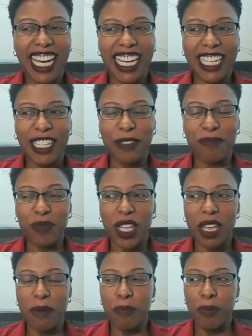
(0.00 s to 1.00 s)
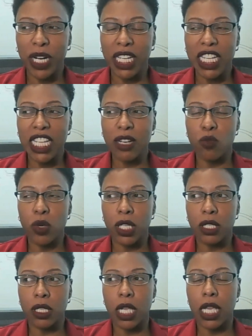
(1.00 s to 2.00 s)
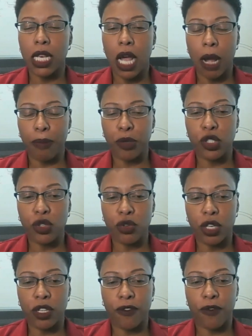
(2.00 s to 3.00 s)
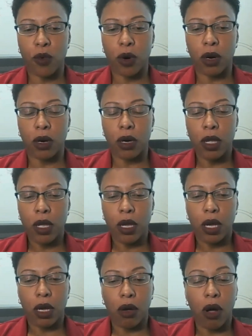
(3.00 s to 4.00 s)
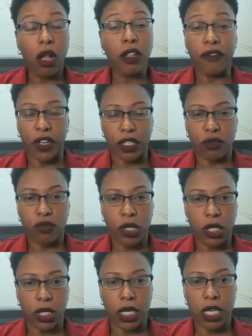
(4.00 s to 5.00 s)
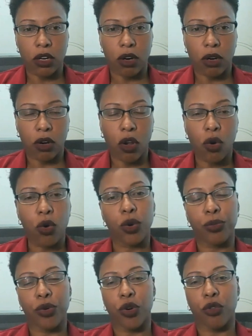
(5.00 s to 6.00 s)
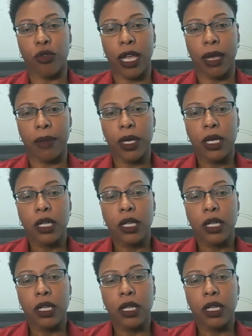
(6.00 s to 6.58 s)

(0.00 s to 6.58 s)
But it was an opportunity for all of us, really, in our cohort program,